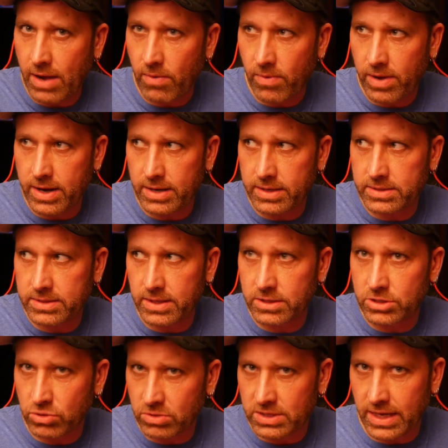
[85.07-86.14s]
I wanted to see
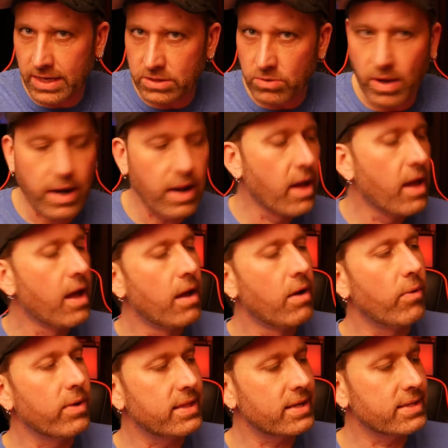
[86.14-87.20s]
Suicide Squad.
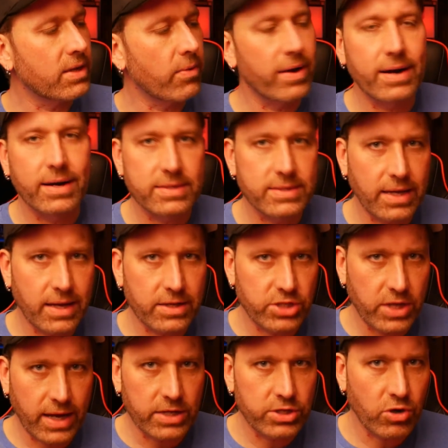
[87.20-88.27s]
With this, I wanted to see a G.I.